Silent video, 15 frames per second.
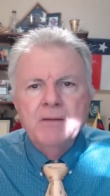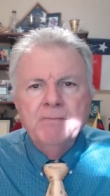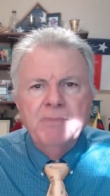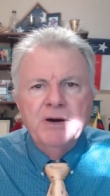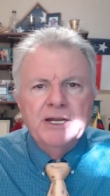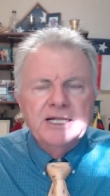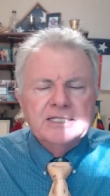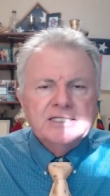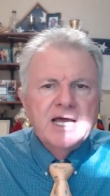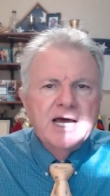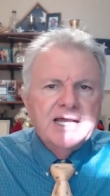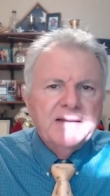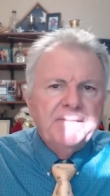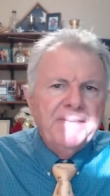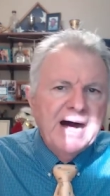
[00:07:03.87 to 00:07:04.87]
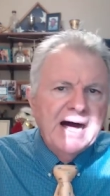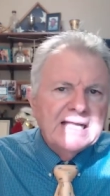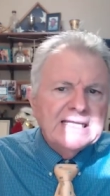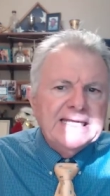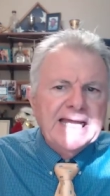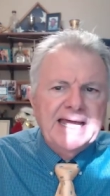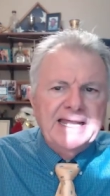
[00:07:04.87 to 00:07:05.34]
but it's kind of
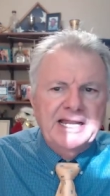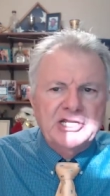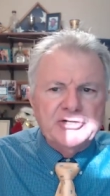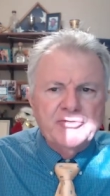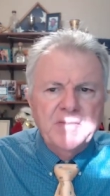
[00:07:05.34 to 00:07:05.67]
Pollyannish.